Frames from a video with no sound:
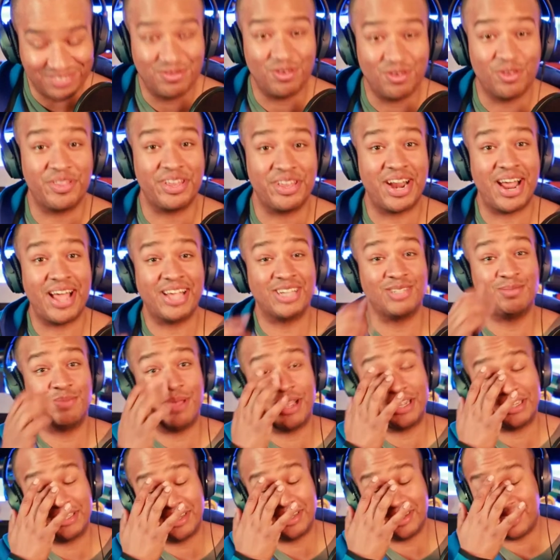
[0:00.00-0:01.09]
than I
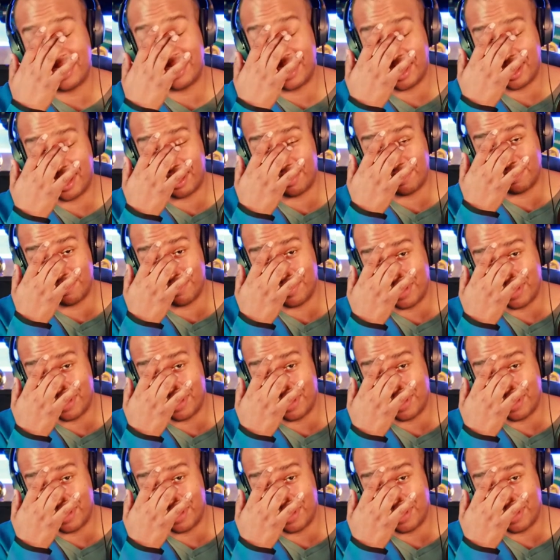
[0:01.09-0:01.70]
expected. Um,